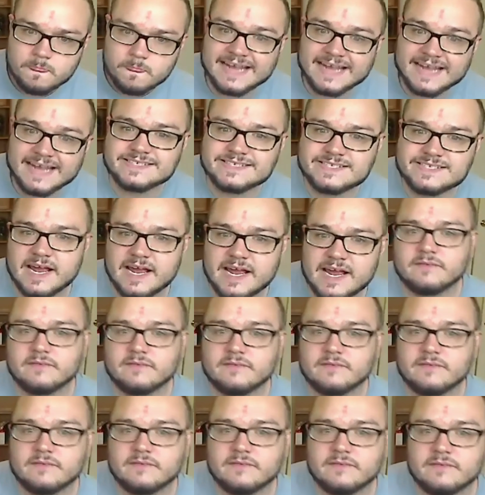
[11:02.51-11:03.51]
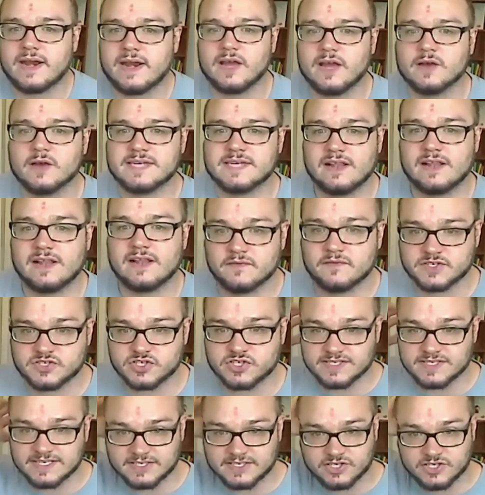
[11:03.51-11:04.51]
Insight from the Radio,
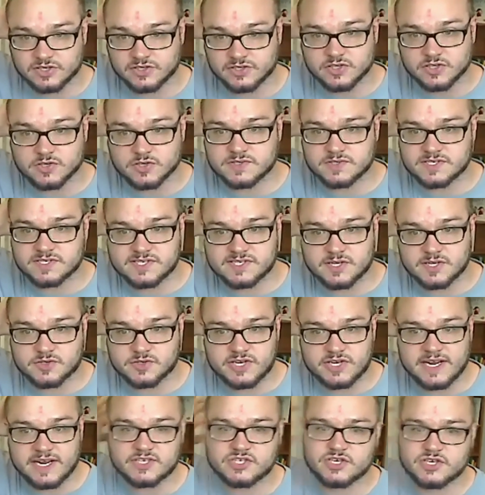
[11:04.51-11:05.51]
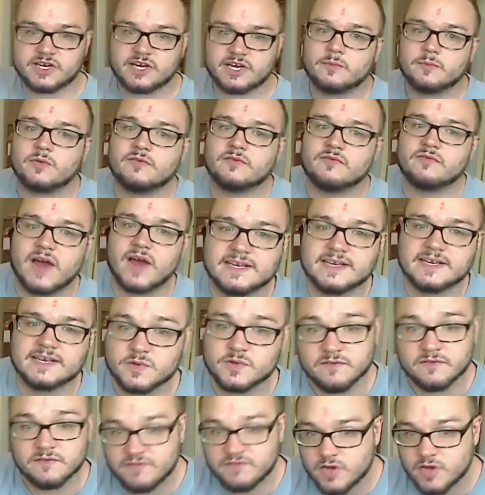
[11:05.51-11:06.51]
Television, Digital News Association can provide us
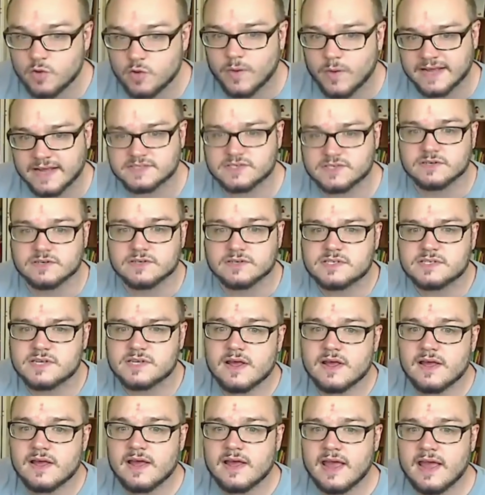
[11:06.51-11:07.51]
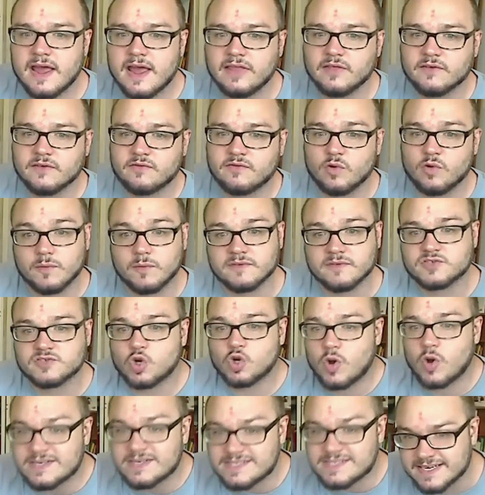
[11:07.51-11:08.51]
with a few answers in the form of
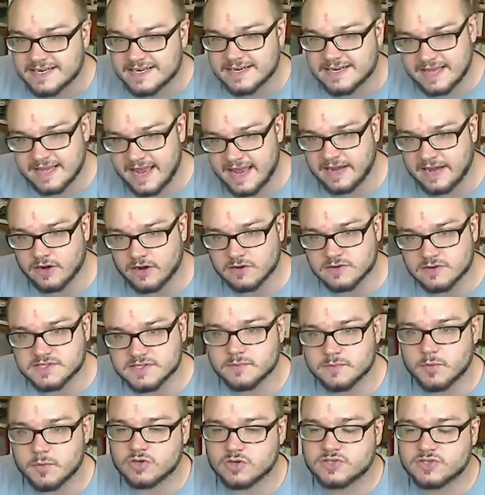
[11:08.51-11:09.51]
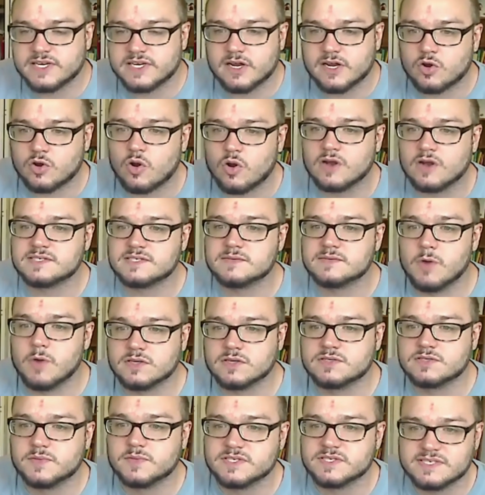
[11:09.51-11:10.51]
trust indicators emerging across
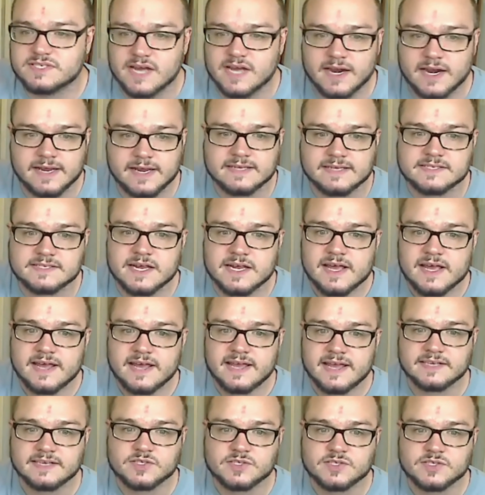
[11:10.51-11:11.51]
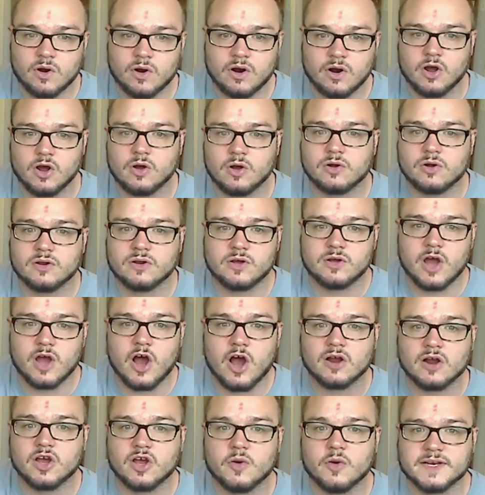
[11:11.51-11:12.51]
multiple studies into our own
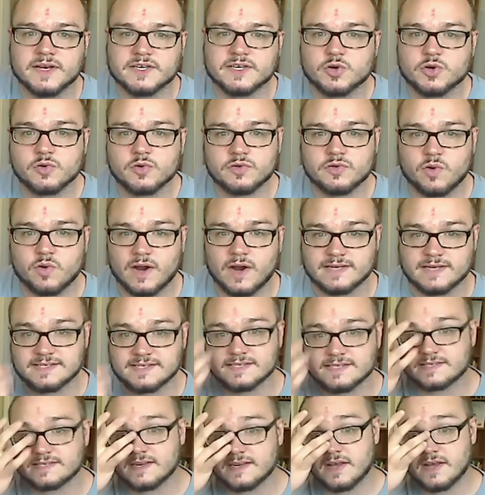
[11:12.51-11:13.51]
ongoing truth crisis.